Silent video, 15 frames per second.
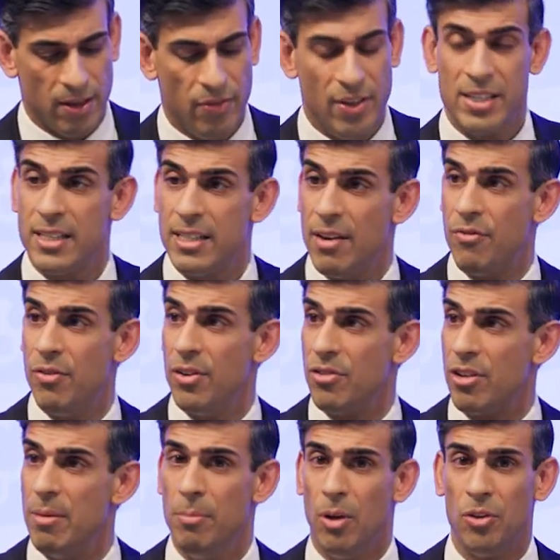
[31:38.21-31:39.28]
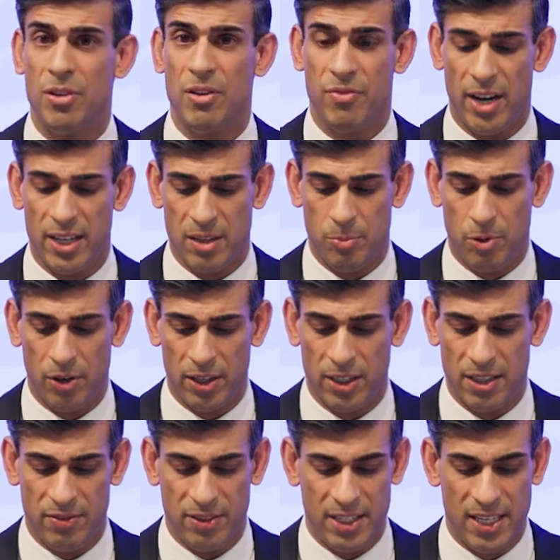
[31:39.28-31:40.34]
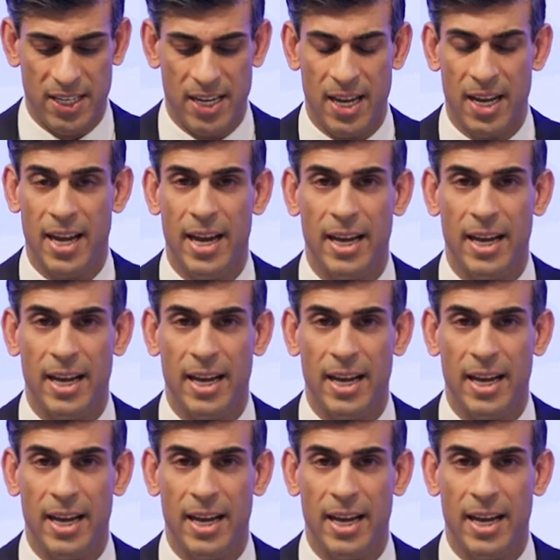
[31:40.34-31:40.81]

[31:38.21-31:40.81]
This difference in multi-factor productivity